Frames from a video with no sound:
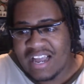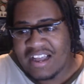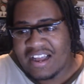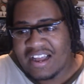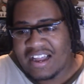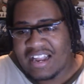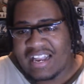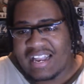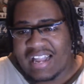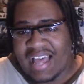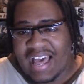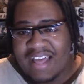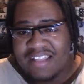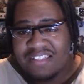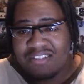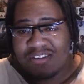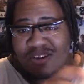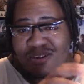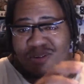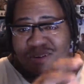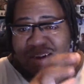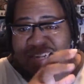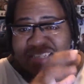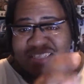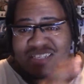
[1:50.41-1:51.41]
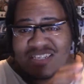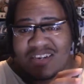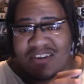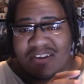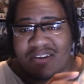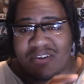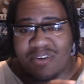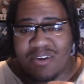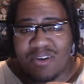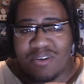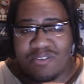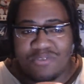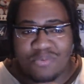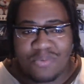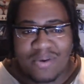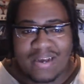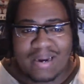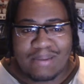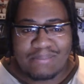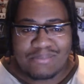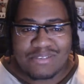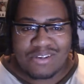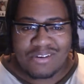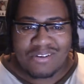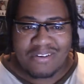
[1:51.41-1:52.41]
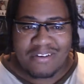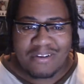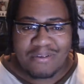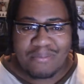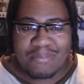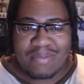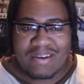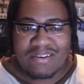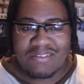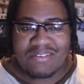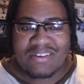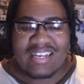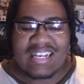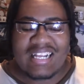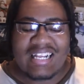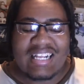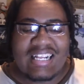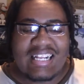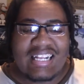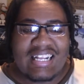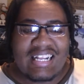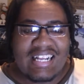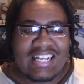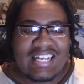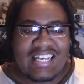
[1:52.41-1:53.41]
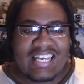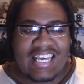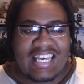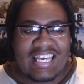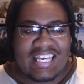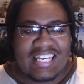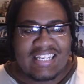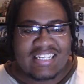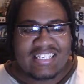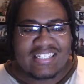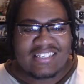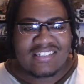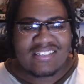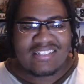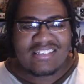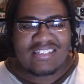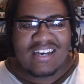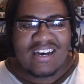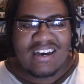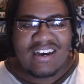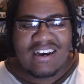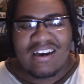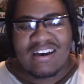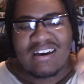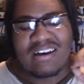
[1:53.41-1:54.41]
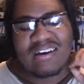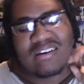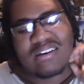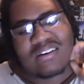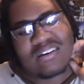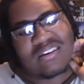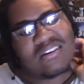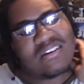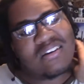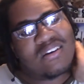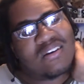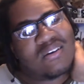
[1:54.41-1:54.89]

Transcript: a lot of the criteria of what I'm talking about is Pixelmon,